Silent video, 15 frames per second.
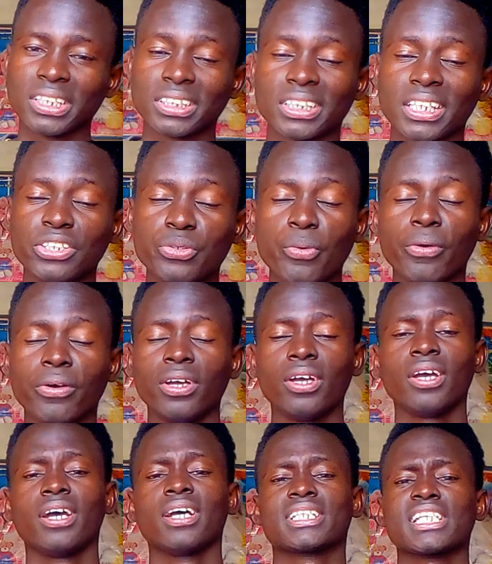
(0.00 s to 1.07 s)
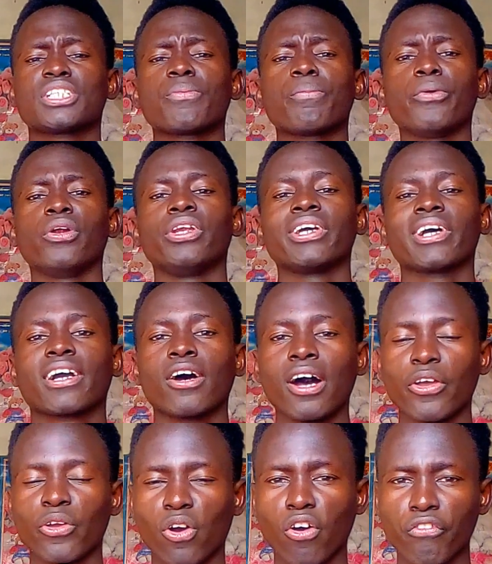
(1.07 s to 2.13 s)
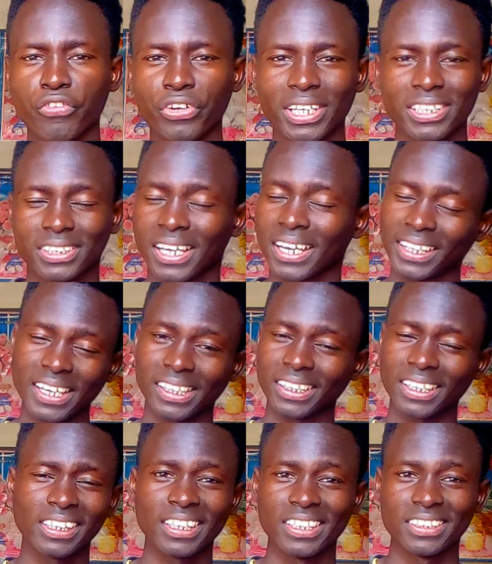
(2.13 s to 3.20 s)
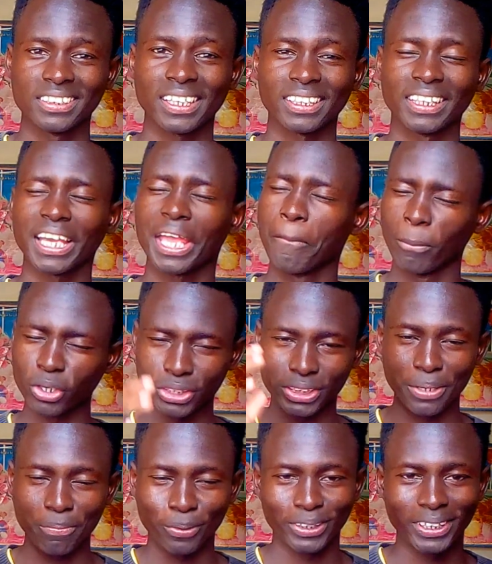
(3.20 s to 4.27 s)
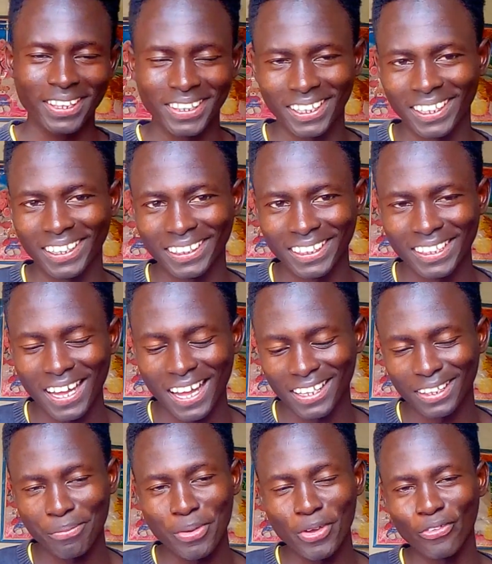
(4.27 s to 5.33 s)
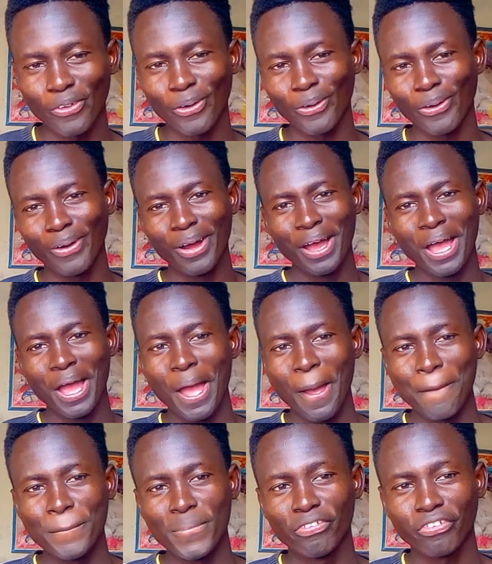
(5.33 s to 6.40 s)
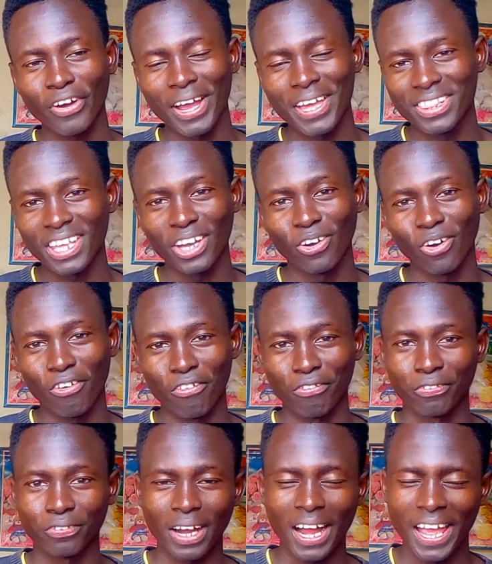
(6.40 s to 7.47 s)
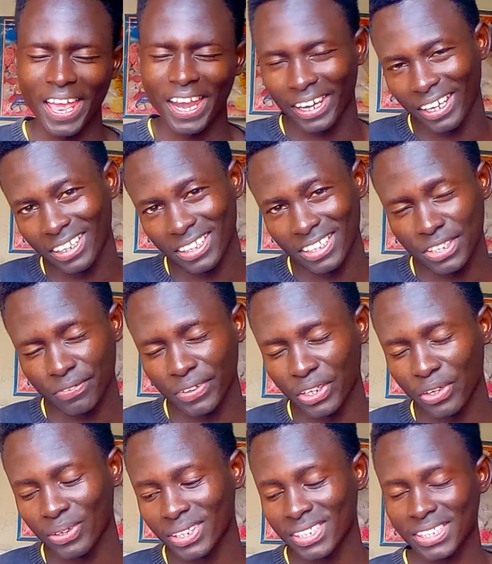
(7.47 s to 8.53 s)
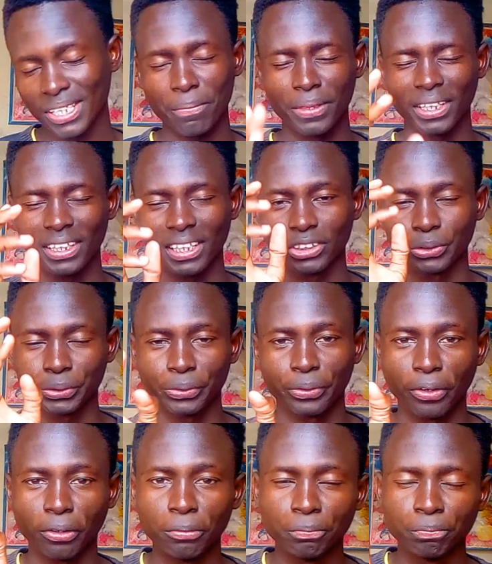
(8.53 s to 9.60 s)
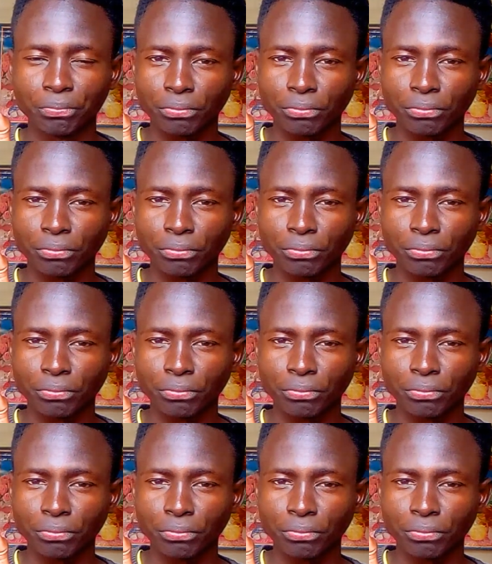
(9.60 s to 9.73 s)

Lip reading: and try to build your confidence. And the other thing is that the most important thing, before I think of ending this video, there's something that you should know.